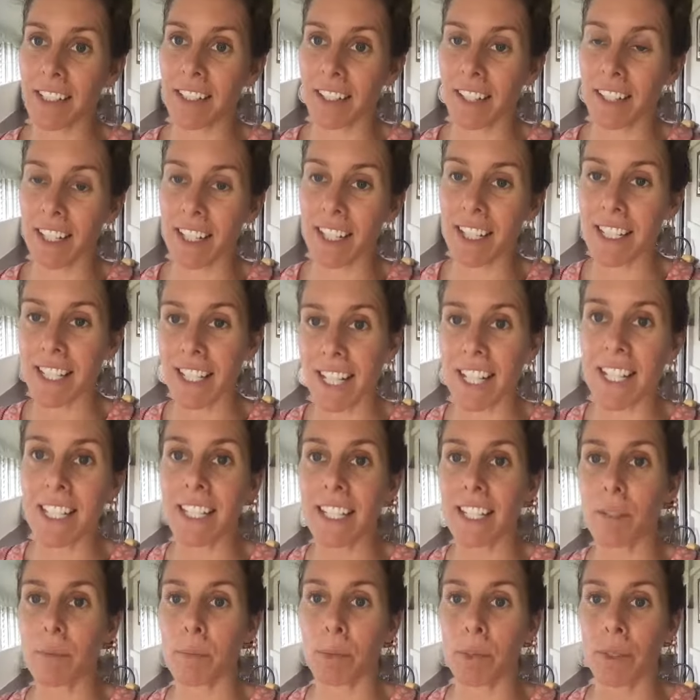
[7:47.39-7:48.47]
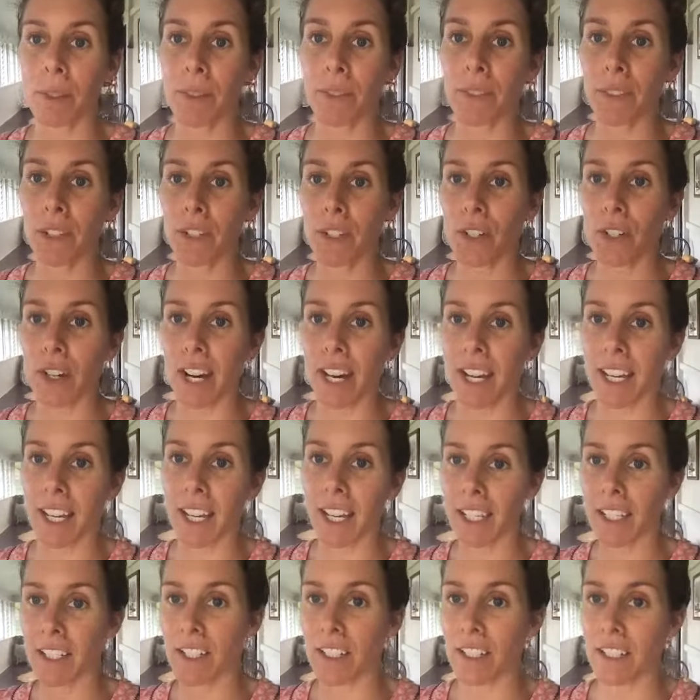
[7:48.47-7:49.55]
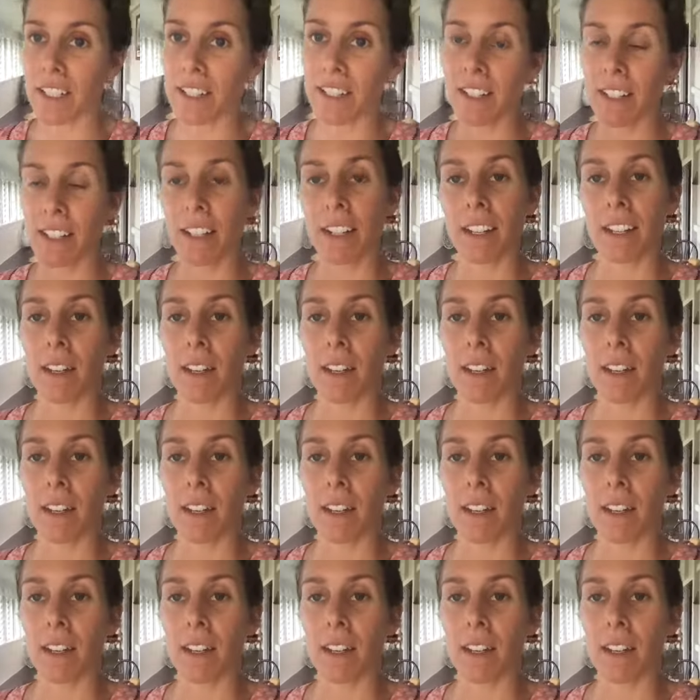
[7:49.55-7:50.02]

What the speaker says: so that it's easy to pull off the tray and just